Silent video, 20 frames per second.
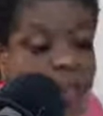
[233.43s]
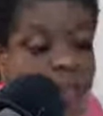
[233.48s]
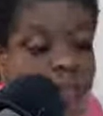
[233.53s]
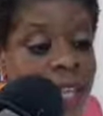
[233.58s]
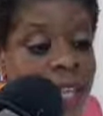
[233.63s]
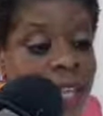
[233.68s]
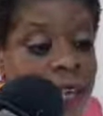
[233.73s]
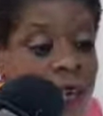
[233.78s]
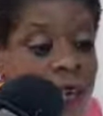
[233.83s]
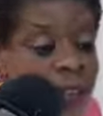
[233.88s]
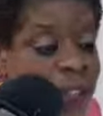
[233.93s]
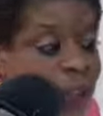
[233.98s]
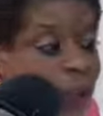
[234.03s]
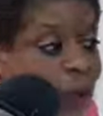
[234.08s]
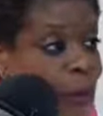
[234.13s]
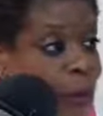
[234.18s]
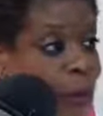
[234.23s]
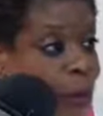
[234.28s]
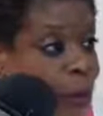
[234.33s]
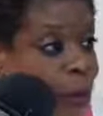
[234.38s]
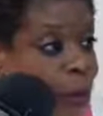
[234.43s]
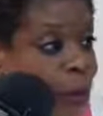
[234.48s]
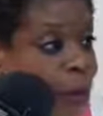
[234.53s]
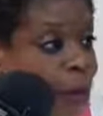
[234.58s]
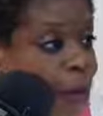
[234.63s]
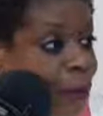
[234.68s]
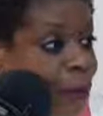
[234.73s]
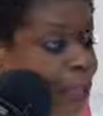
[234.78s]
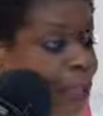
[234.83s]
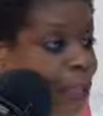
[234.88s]
Then you have to go to work,
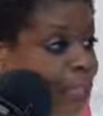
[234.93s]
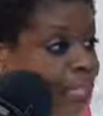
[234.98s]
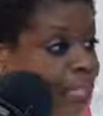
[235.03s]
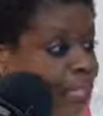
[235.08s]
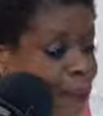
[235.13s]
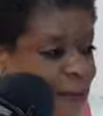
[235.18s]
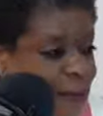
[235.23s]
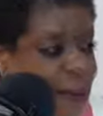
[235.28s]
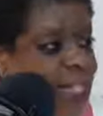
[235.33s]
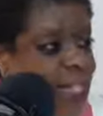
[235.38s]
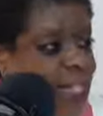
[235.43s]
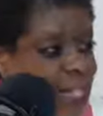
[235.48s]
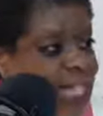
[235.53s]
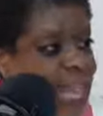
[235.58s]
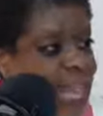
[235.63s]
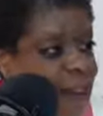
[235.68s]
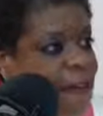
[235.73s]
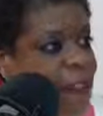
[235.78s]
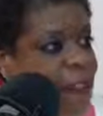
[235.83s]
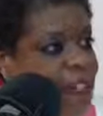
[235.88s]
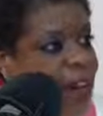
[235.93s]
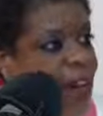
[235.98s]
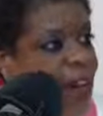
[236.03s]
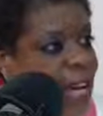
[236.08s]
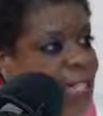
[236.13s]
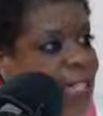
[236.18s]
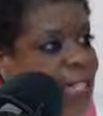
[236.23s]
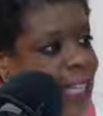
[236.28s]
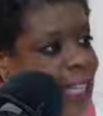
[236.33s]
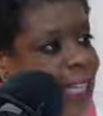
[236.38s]
like say, just say for
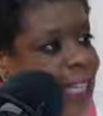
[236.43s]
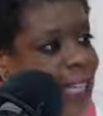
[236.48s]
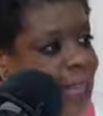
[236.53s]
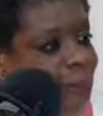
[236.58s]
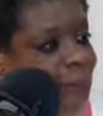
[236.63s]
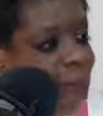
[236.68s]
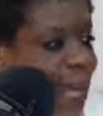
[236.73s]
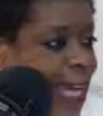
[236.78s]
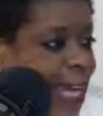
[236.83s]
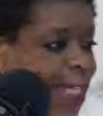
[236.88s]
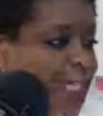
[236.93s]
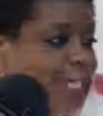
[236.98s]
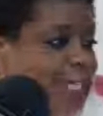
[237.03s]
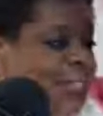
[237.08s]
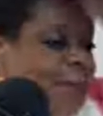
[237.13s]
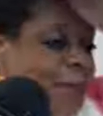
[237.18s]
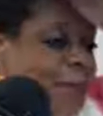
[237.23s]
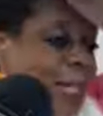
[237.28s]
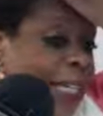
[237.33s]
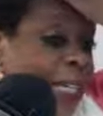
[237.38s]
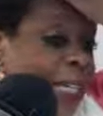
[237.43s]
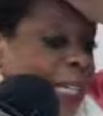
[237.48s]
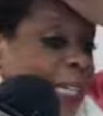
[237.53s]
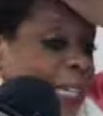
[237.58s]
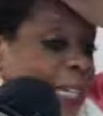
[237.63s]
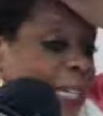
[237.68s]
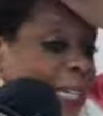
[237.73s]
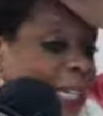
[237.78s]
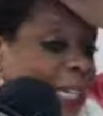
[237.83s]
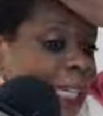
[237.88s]
nine in some cases, right?
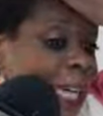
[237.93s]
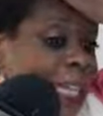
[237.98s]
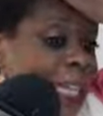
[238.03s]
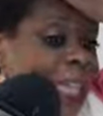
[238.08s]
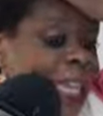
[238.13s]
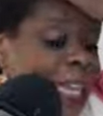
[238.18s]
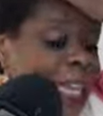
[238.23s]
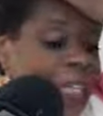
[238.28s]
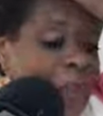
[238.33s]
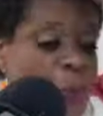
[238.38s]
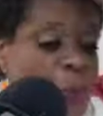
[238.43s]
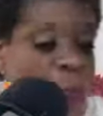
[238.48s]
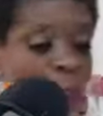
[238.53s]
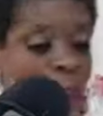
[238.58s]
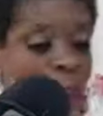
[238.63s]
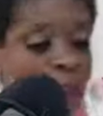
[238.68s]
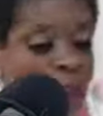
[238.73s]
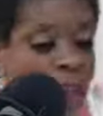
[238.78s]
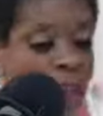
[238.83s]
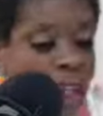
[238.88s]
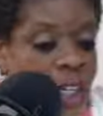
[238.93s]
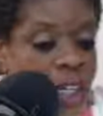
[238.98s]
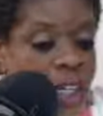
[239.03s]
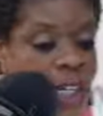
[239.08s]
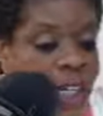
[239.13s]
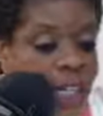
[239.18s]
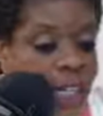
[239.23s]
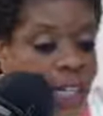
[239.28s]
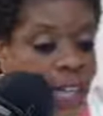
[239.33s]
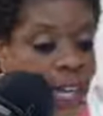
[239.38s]
And then you
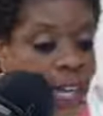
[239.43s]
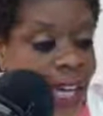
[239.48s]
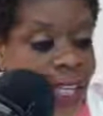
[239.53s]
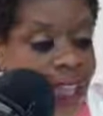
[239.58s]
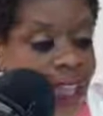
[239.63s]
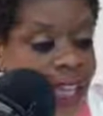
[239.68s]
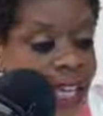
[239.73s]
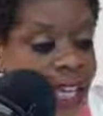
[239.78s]
work and